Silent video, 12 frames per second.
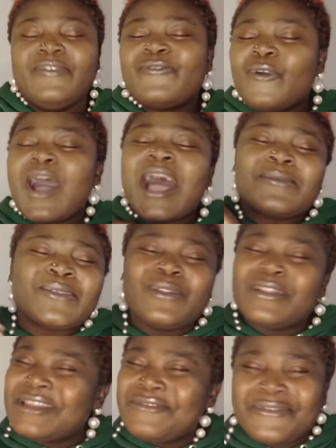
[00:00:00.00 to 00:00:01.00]
for
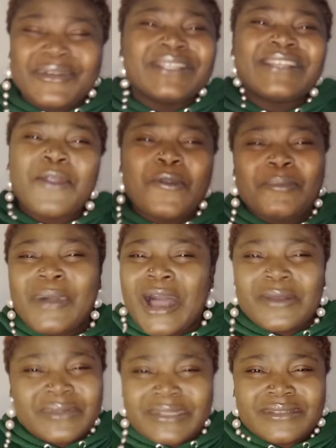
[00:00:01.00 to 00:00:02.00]
absolutely free,
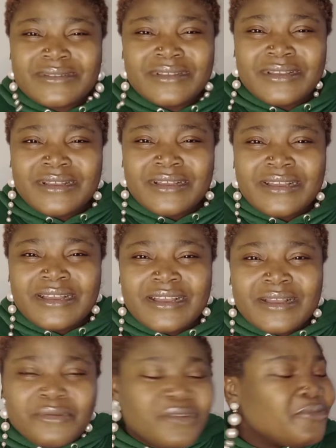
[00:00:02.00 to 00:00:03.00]
£0.
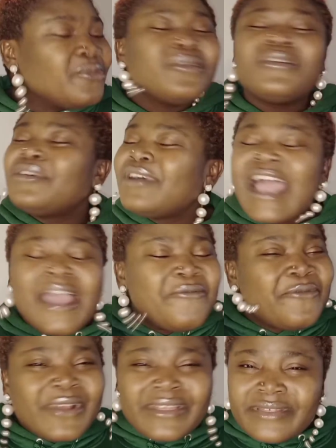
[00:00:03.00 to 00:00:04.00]

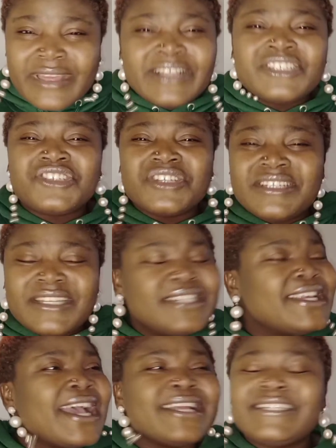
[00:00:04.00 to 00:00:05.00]
Everything she
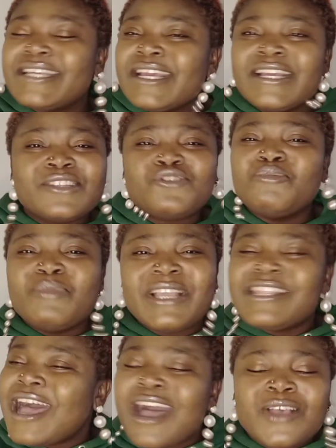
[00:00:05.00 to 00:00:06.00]
needed to
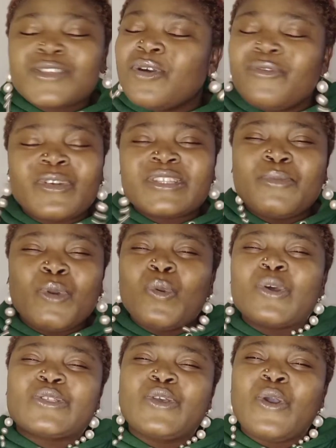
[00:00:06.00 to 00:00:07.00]
make the house comfortable
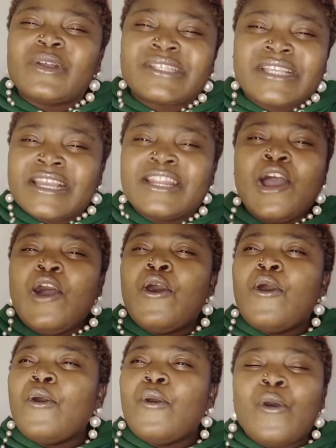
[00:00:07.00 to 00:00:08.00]
was gotten
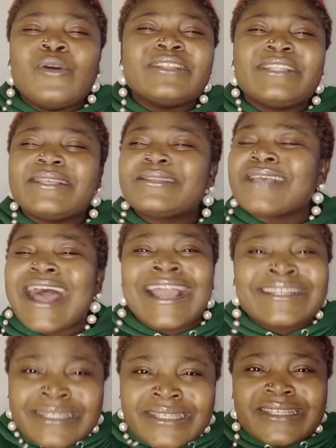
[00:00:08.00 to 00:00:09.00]
on these
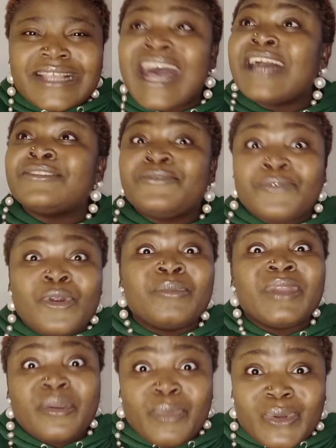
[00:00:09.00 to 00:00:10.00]
sites and
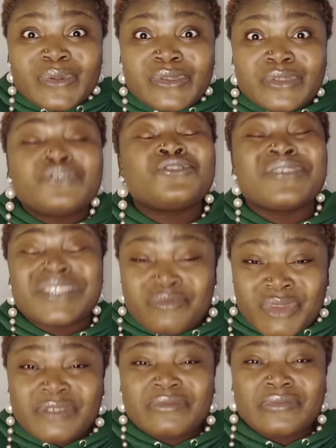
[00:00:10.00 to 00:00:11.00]
from neighbors. Trust
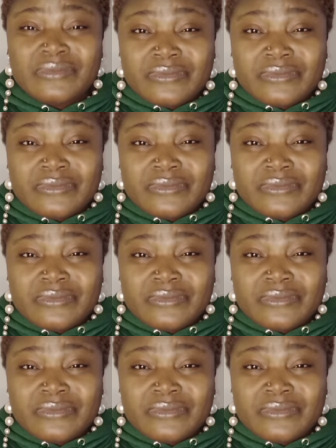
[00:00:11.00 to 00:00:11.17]
me.